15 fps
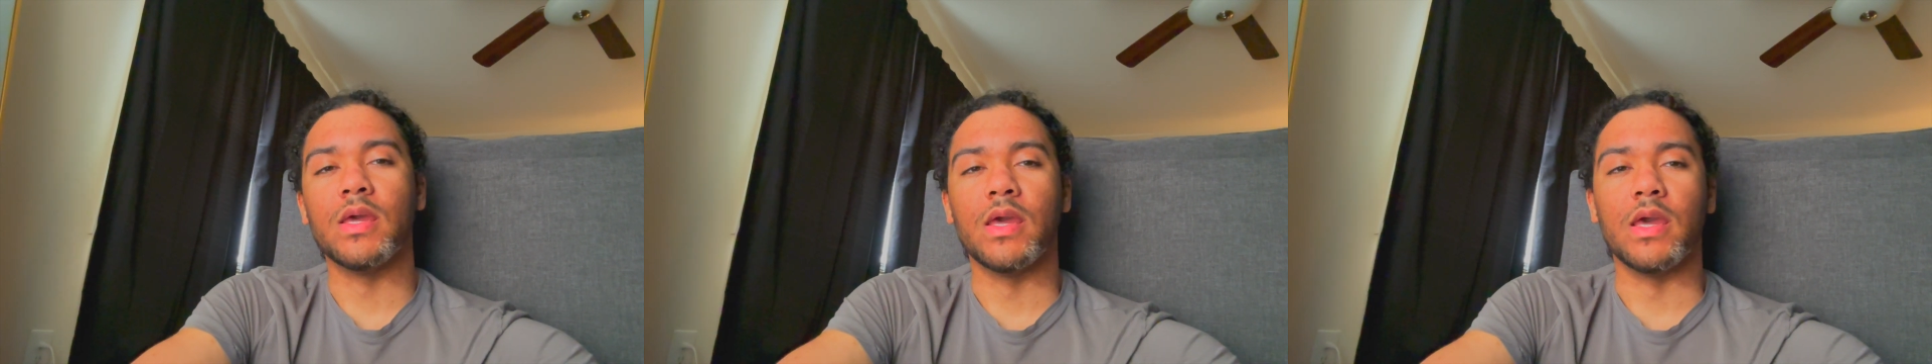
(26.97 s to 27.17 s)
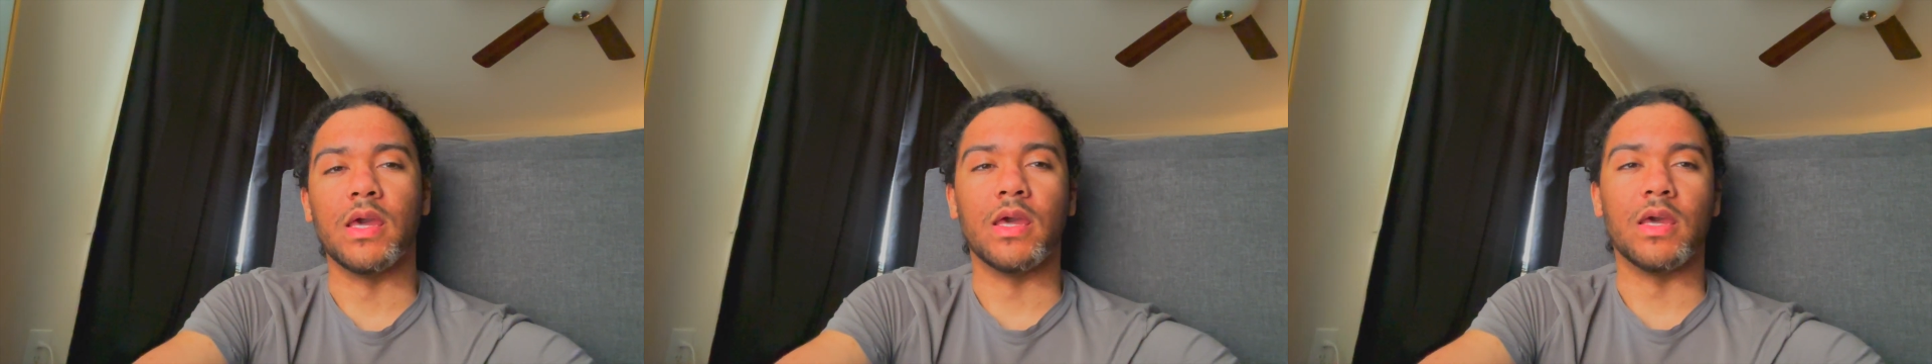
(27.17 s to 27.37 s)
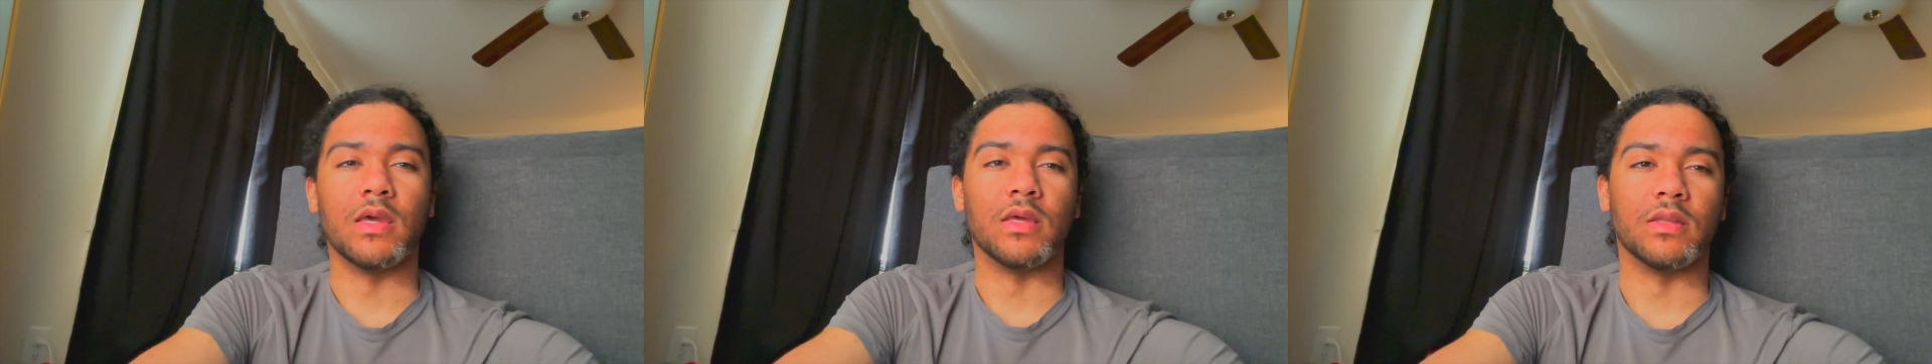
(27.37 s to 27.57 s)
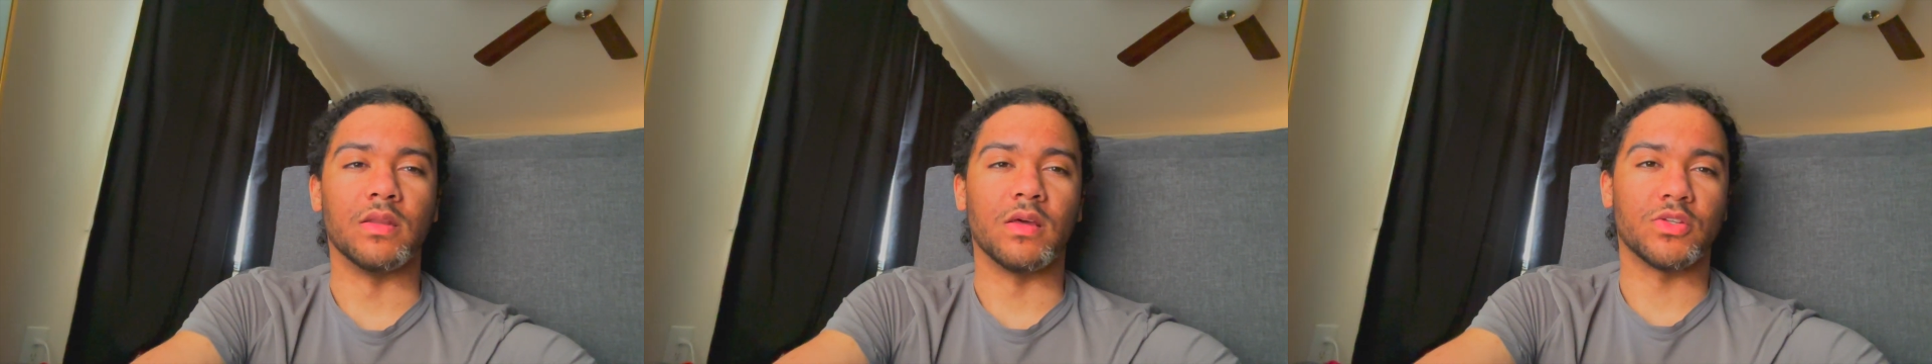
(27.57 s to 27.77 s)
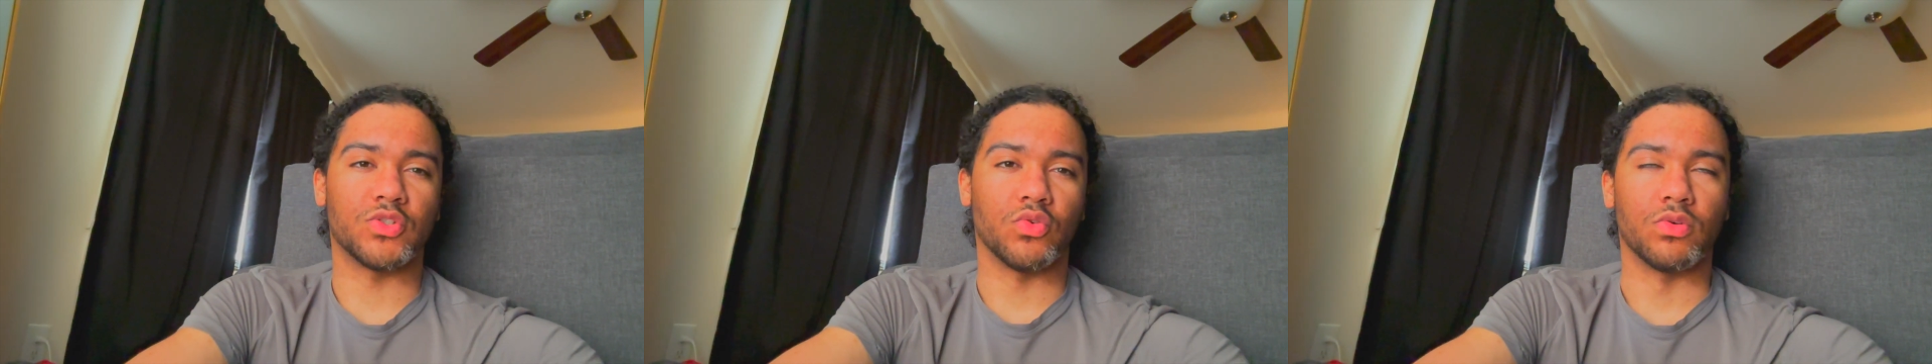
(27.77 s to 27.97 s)
And
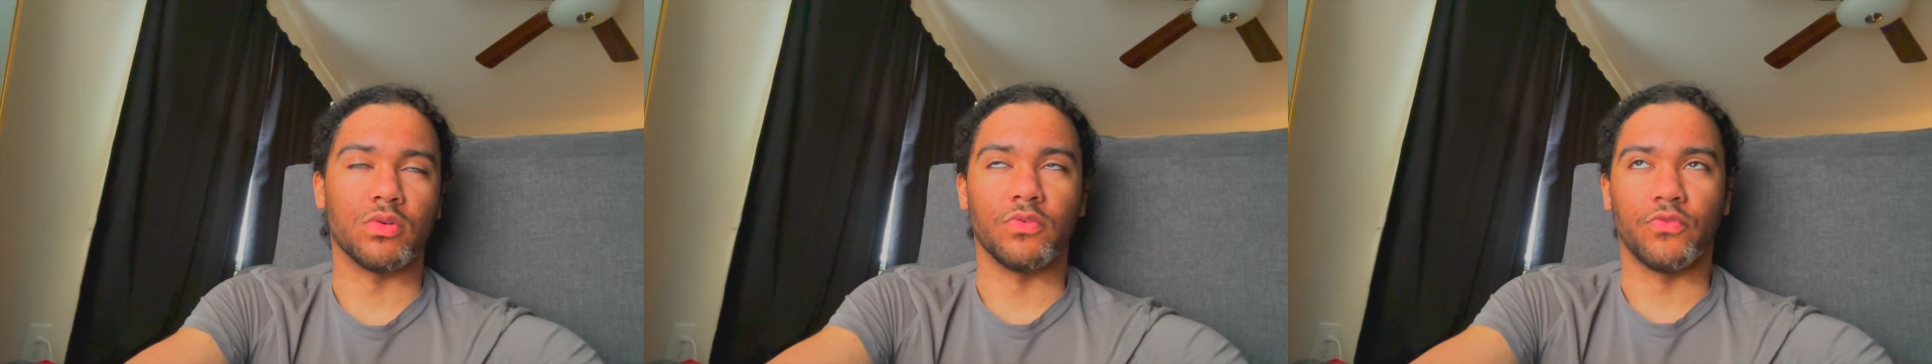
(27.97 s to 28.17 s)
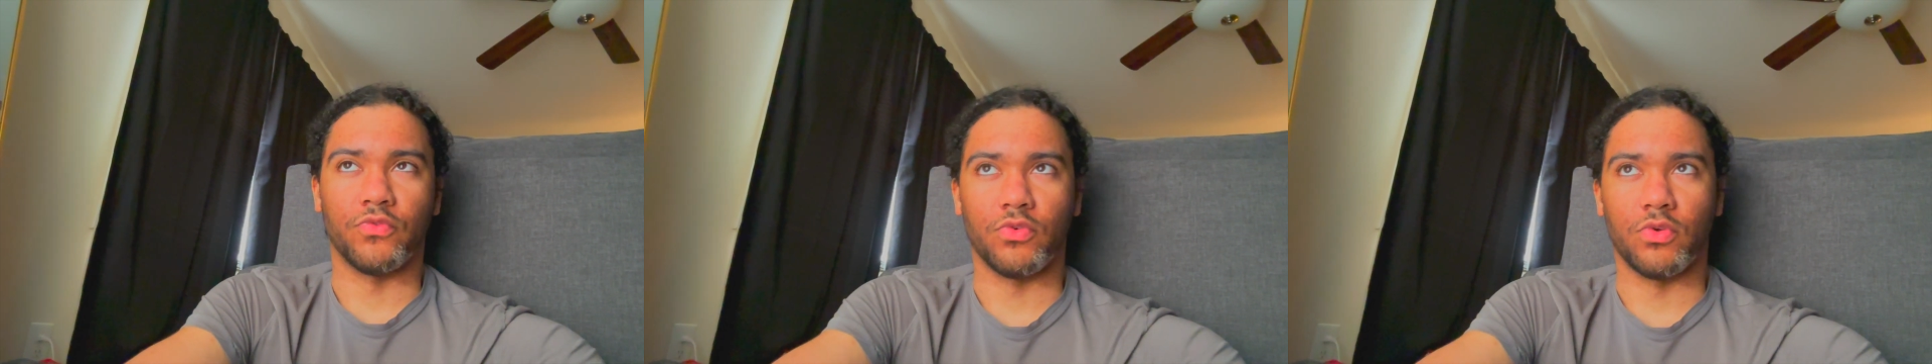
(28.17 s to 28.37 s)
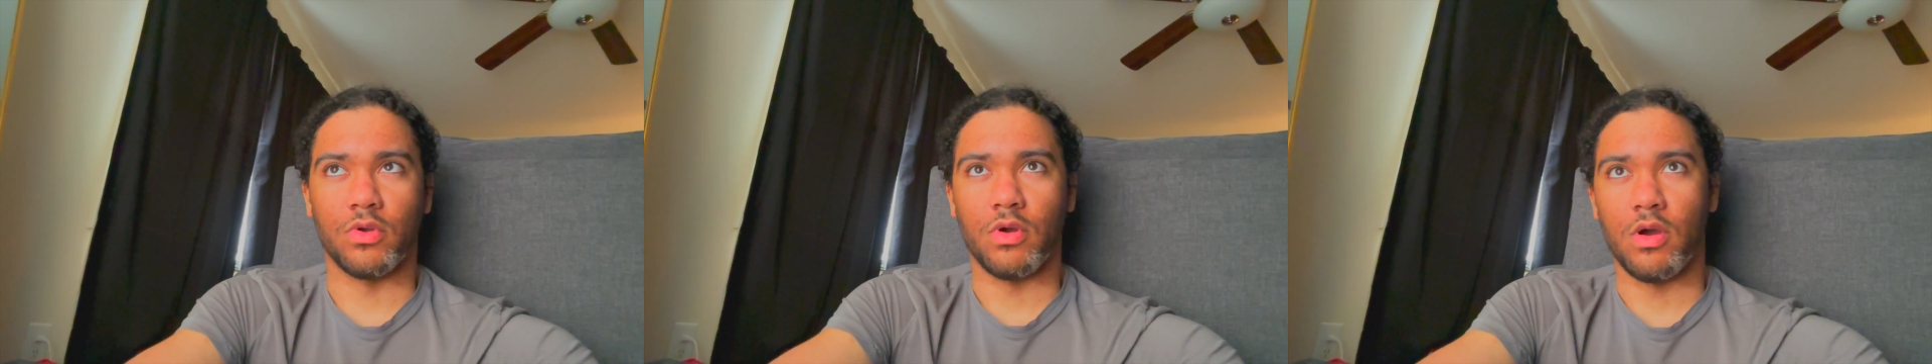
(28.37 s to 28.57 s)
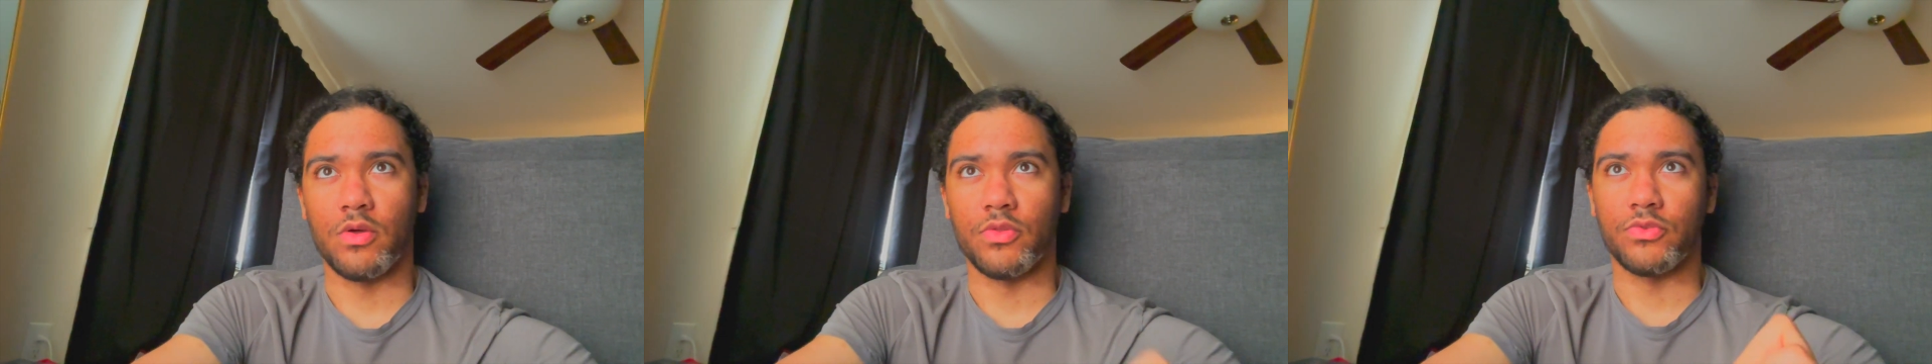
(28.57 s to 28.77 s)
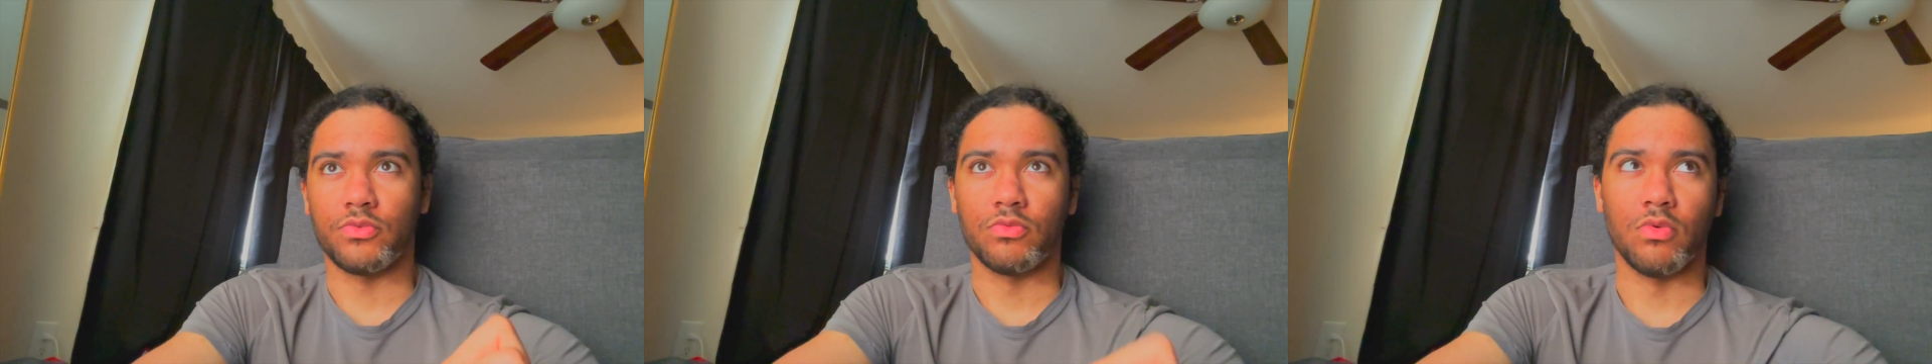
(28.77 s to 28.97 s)
I sort of gone
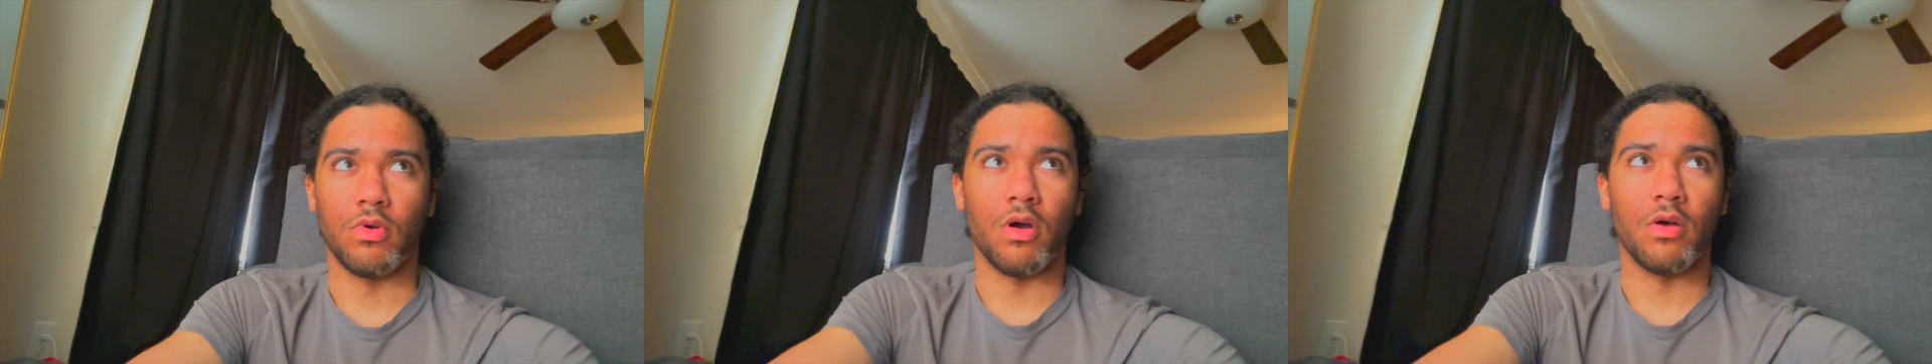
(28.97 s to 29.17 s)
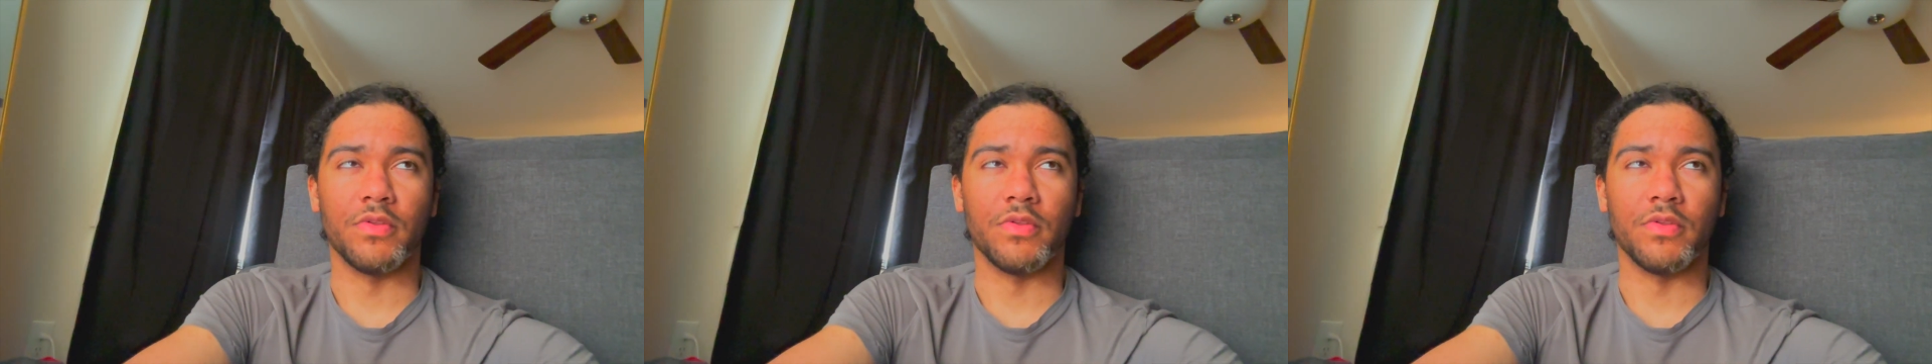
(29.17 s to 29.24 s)
through all